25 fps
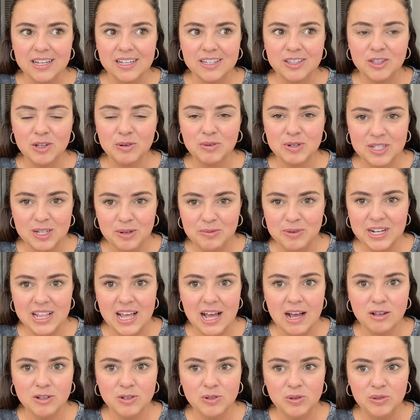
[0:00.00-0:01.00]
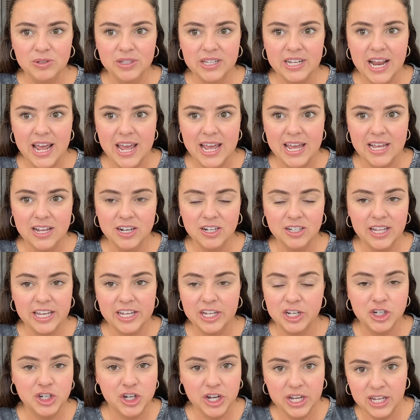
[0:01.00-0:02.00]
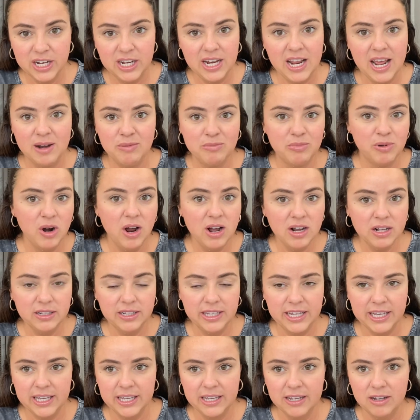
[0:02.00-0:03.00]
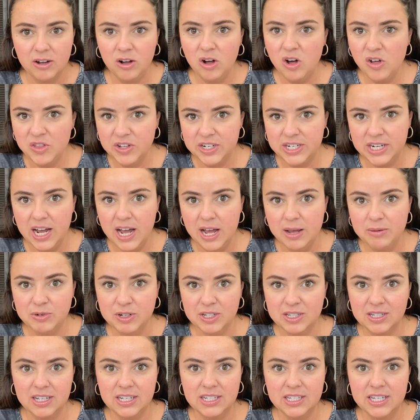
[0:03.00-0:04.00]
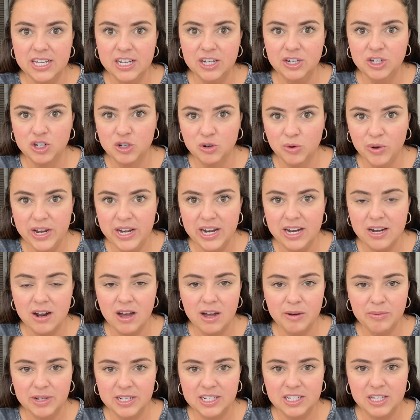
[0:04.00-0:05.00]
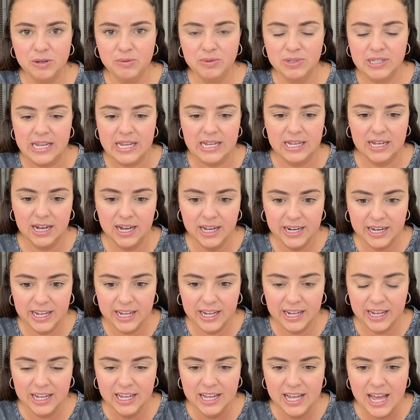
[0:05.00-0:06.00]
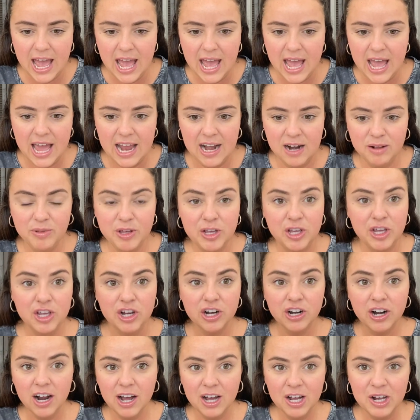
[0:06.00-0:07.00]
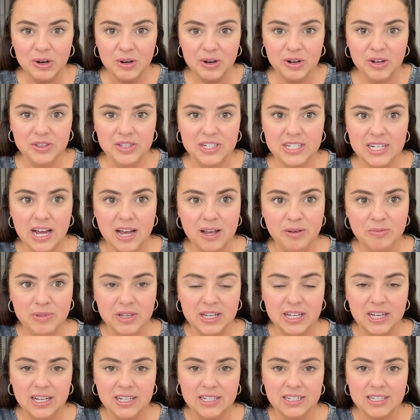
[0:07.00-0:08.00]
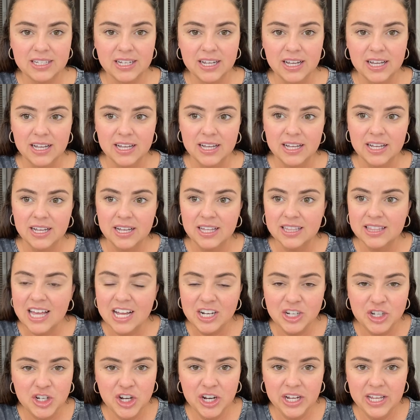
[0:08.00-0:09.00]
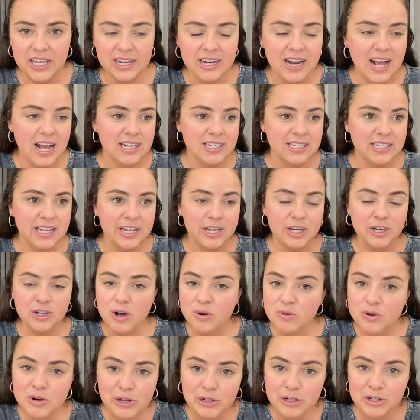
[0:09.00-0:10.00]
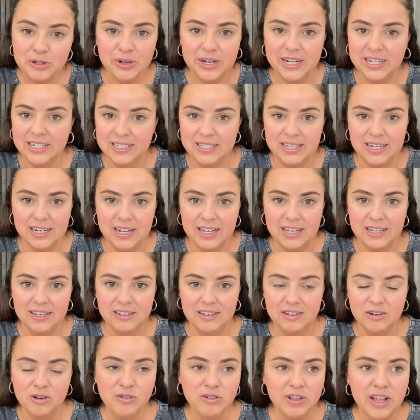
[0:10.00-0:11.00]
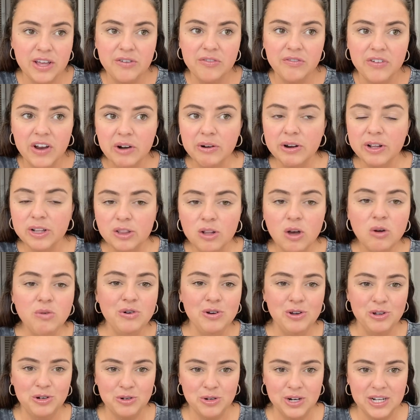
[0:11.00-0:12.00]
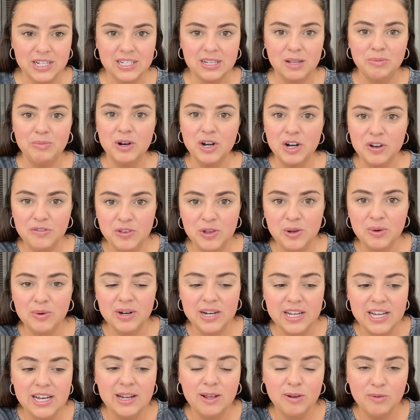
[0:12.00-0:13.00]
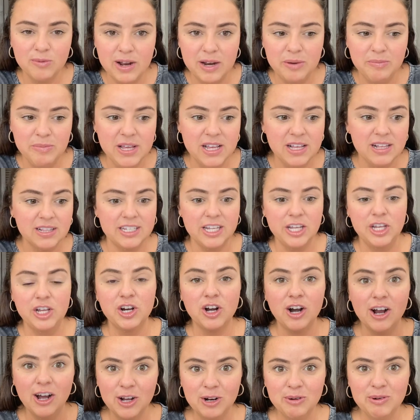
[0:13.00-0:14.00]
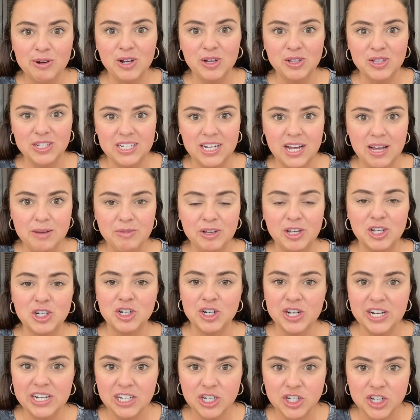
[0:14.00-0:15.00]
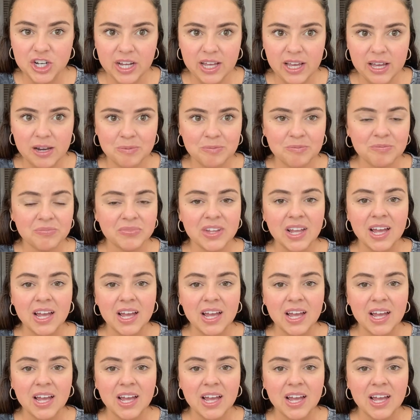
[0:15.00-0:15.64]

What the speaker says: there was someone in the household that ate like chicken and broccoli all the time just because he enjoyed it, not because he was like cutting. And I'm like, you're hungry all the time because that chicken has like no nutrients in it, or like very low nutrients compared to if you were eating red meat. It's like you're hungry all the time because you're eating chicken.